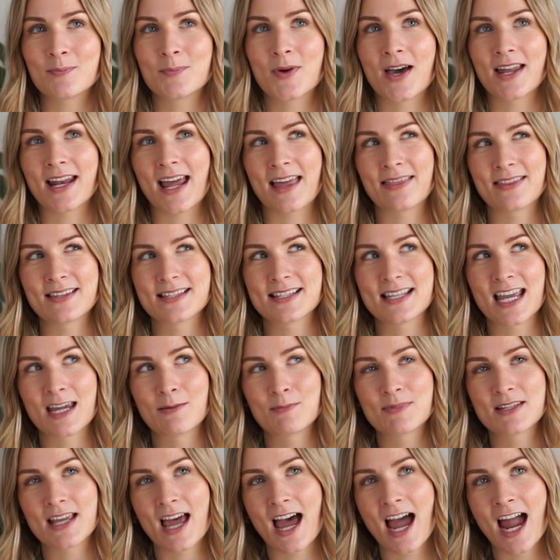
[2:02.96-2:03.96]
it, but at the
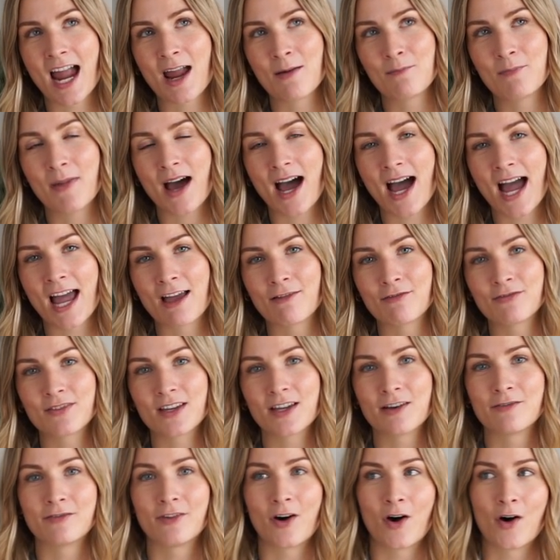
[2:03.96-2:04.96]
same time, I've
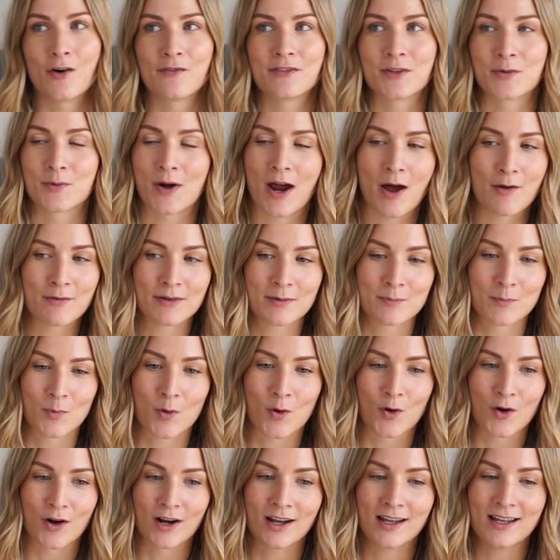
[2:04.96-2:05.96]
evolved around a
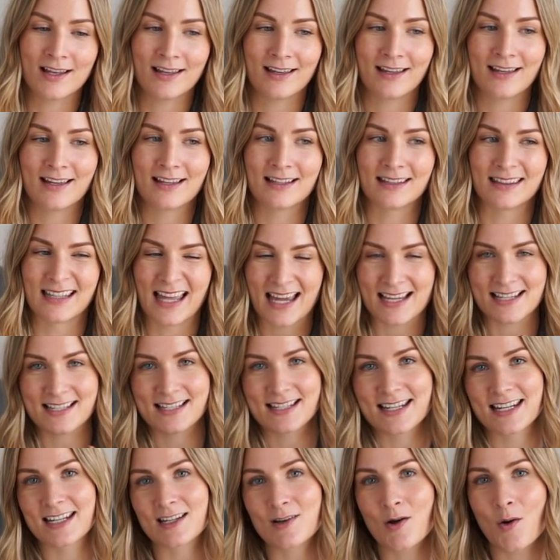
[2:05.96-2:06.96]
more
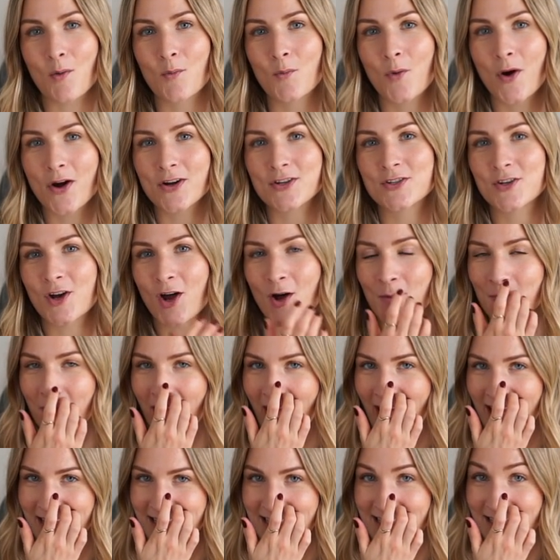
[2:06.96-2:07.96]
lasting wardrobe
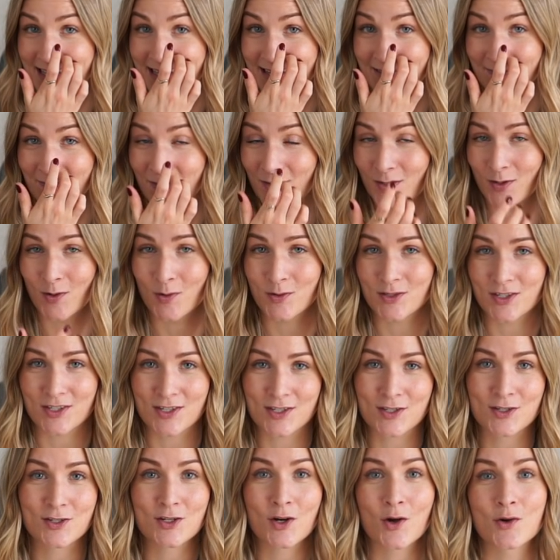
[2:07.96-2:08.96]
and, you know,
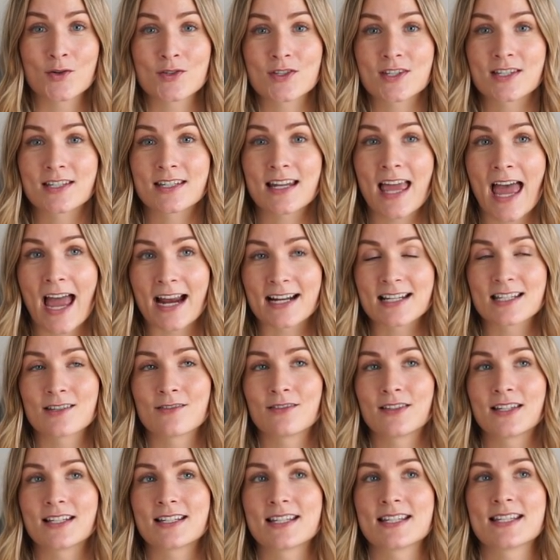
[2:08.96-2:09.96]
just chosen
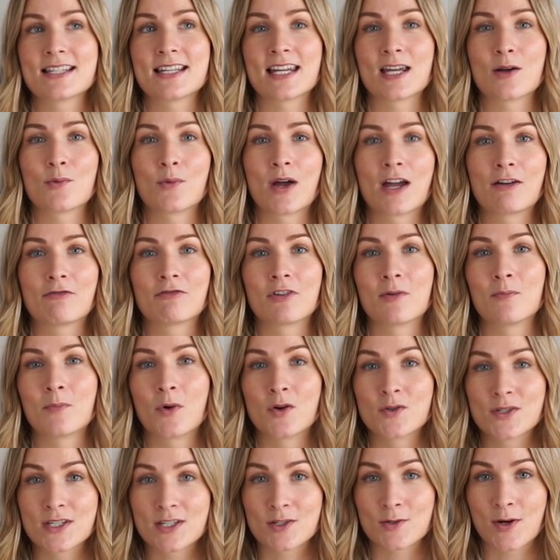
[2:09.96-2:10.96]
actively to stay away from
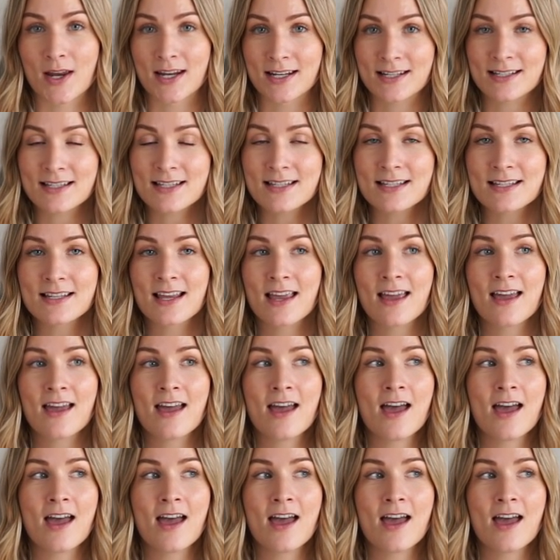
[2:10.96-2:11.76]
most trends.